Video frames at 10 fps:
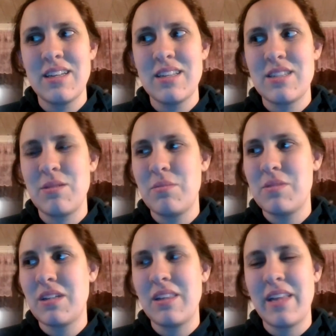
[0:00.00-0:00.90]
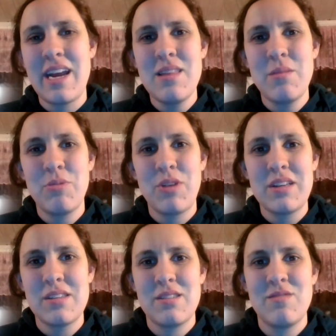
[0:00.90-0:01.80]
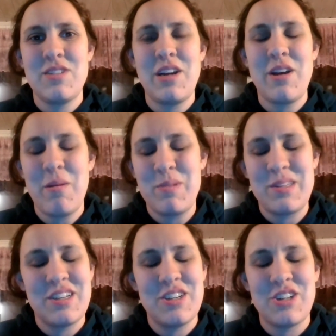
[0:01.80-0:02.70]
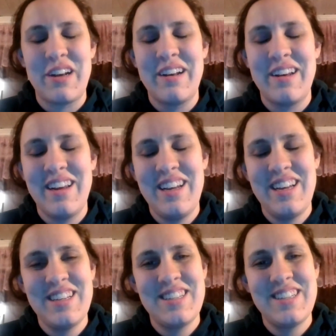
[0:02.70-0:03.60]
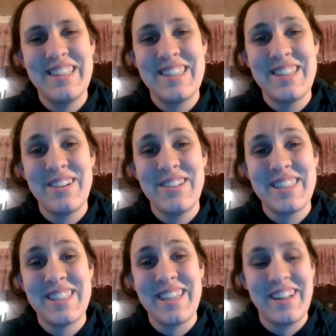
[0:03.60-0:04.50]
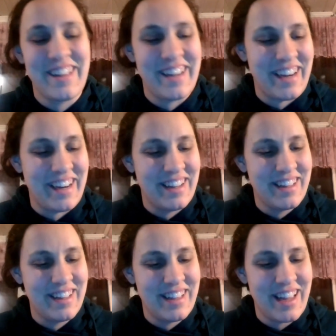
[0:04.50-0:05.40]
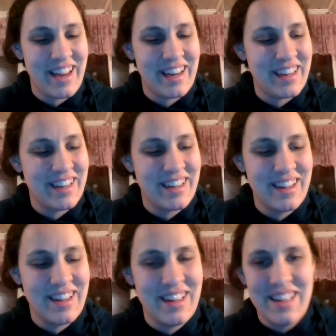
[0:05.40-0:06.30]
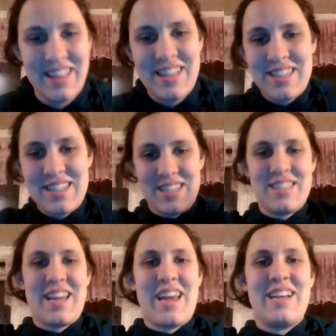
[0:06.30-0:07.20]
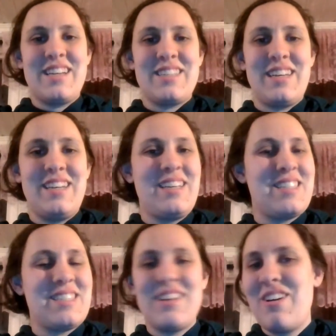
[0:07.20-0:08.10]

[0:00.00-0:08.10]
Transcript: to delay the process of decomposition. And it's just so silly. Like, this is a tent, and it